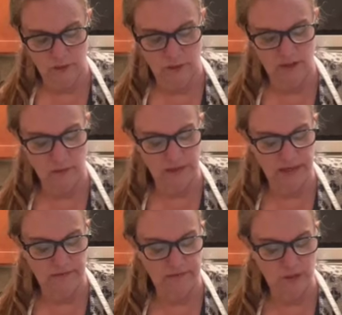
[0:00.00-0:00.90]
So
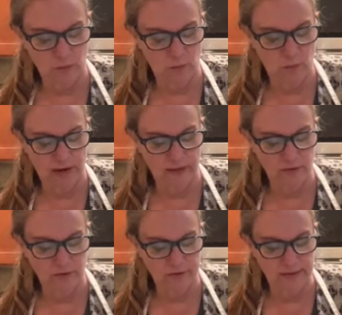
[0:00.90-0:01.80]
again, if these were
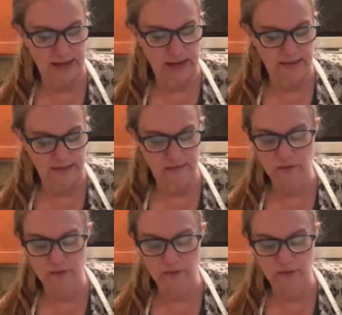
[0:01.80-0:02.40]
regular sized,